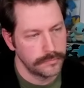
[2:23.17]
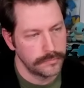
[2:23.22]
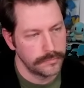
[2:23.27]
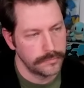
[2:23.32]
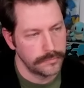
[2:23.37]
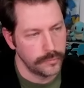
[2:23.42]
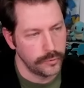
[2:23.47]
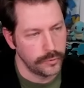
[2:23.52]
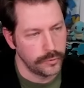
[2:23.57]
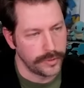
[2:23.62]

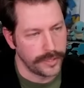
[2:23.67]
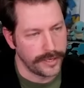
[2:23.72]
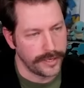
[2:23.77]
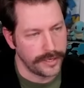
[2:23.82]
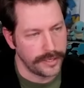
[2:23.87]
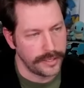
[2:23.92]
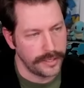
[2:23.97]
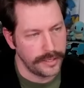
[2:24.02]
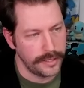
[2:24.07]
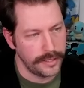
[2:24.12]
Ooh, they
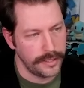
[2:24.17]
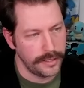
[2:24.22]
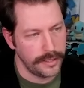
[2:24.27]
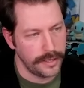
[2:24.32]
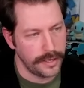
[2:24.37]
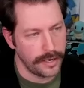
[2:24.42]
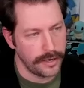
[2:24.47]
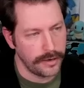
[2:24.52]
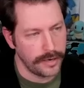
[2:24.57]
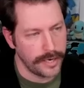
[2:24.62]
get the
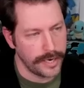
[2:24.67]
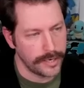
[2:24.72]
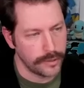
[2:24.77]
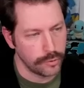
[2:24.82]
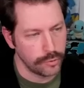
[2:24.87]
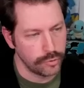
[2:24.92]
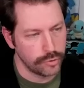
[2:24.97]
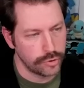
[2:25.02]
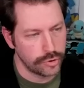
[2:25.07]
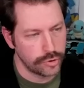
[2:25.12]

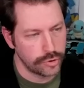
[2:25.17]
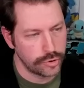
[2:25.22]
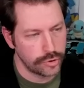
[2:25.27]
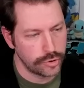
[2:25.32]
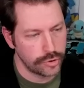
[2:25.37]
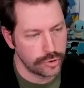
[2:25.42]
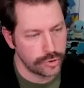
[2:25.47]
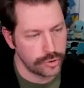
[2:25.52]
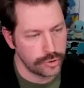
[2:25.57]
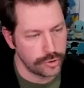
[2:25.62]

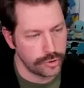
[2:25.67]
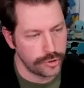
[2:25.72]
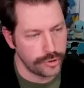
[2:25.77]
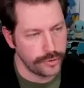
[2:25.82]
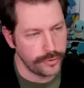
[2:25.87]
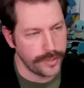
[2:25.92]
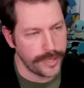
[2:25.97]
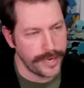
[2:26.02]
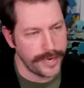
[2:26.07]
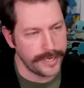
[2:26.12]
Ariados.
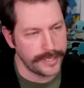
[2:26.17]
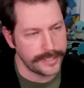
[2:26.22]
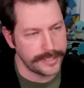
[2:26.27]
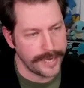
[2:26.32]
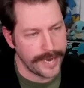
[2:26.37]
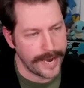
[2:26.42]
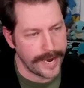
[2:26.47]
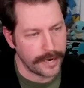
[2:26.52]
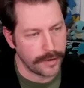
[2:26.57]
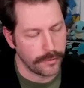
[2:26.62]
Do they
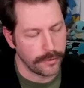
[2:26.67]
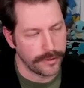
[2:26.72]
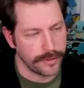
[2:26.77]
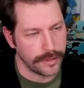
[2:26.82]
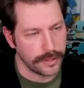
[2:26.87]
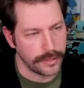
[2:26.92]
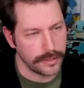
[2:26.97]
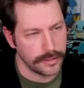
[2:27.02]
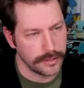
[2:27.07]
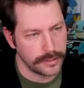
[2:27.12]
attack with
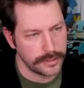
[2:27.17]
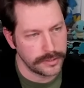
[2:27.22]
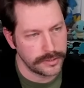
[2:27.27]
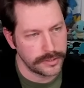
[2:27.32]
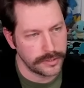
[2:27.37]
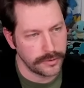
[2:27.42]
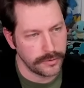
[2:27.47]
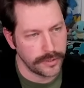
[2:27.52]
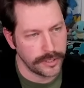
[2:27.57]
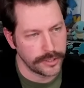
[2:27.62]
it? That's
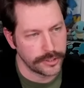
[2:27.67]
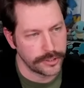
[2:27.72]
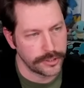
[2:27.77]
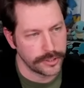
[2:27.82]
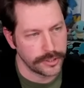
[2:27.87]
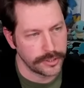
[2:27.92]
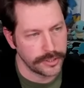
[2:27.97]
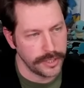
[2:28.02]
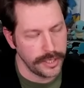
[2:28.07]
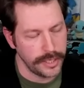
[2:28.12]
the
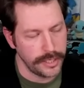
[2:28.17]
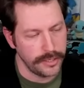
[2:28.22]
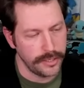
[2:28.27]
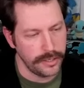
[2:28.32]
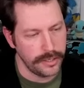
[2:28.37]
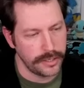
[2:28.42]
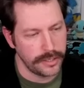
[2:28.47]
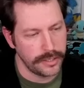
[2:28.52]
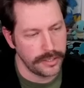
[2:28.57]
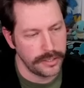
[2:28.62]
question. They
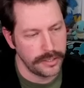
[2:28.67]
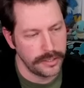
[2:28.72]
could.